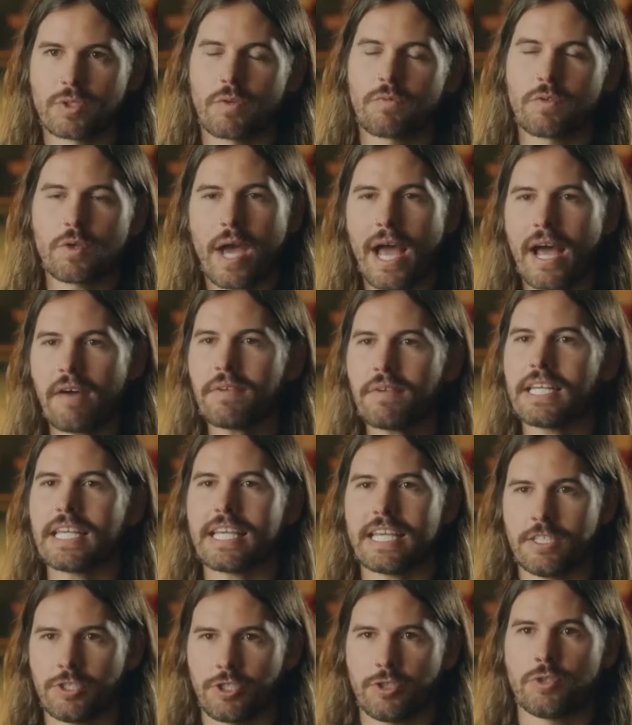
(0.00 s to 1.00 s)
So if you have
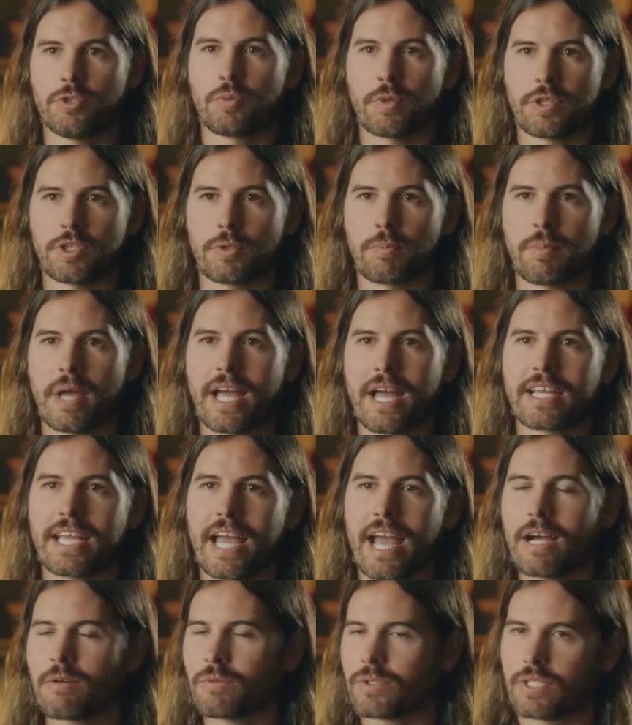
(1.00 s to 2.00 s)
any issues with your
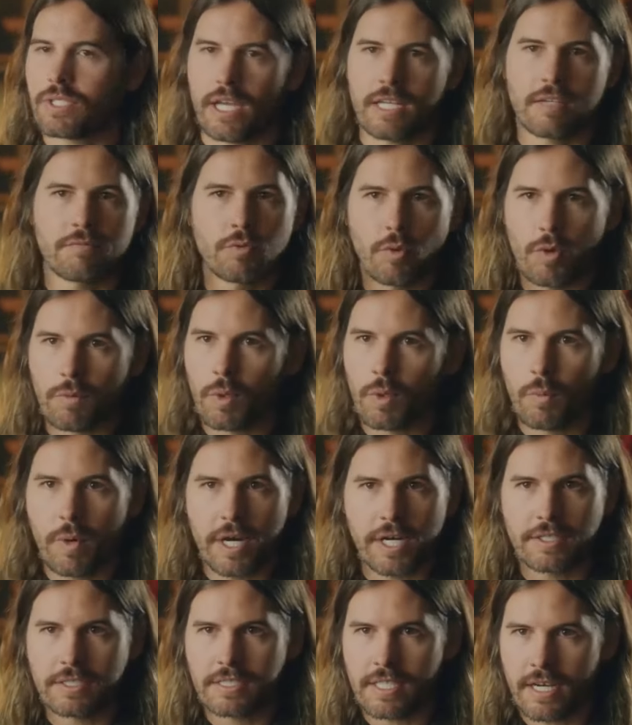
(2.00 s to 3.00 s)
bag outside of normal
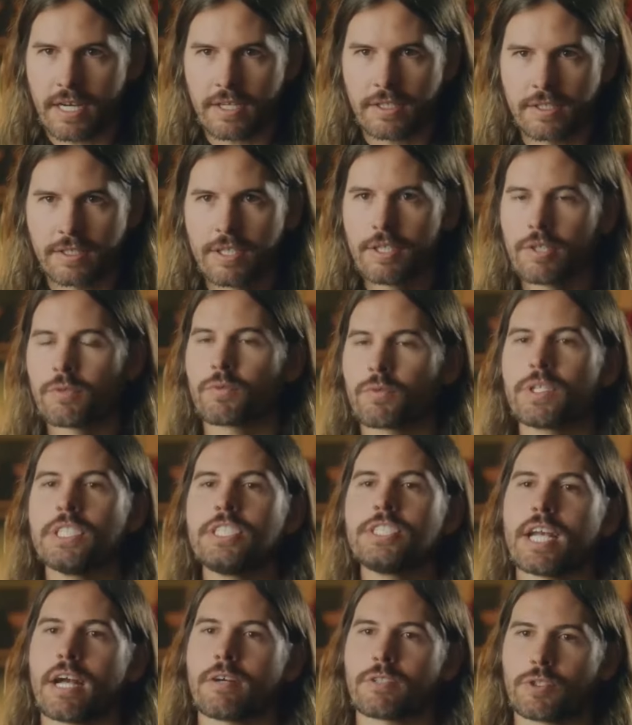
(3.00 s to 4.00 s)
wear and tear,
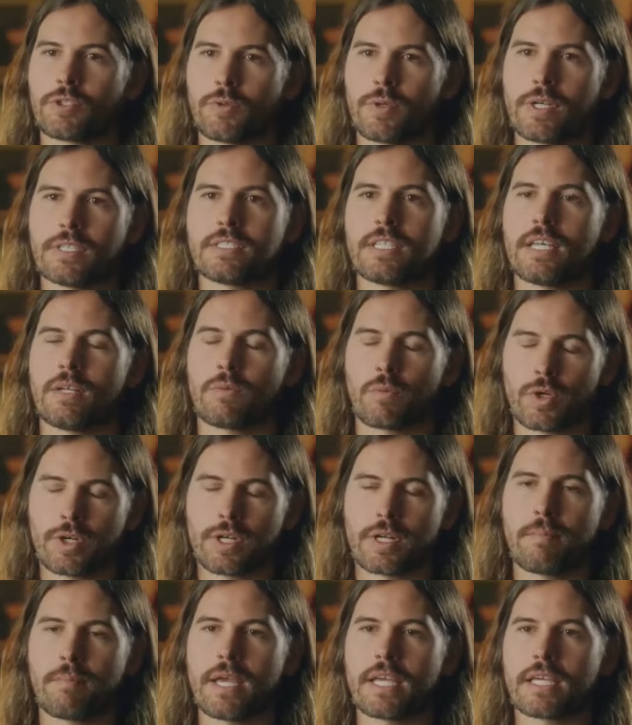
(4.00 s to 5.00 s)
reach out to us and we're
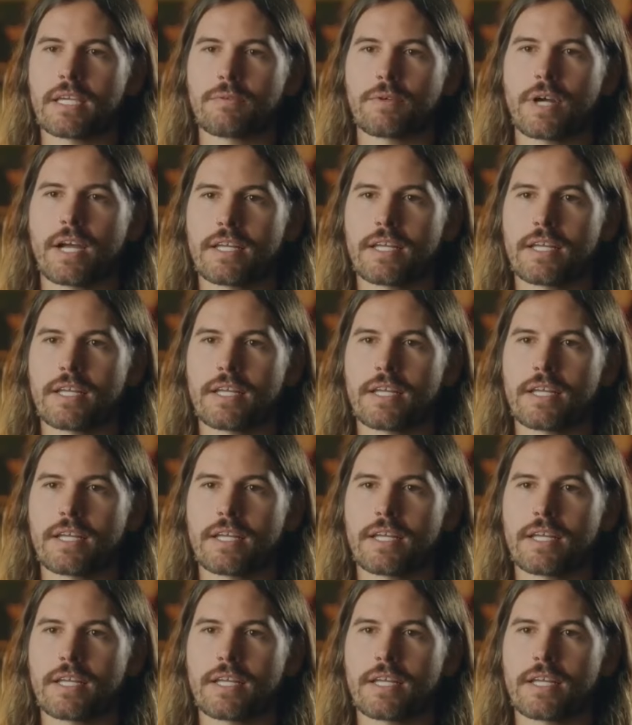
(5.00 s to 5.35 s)
gonna make it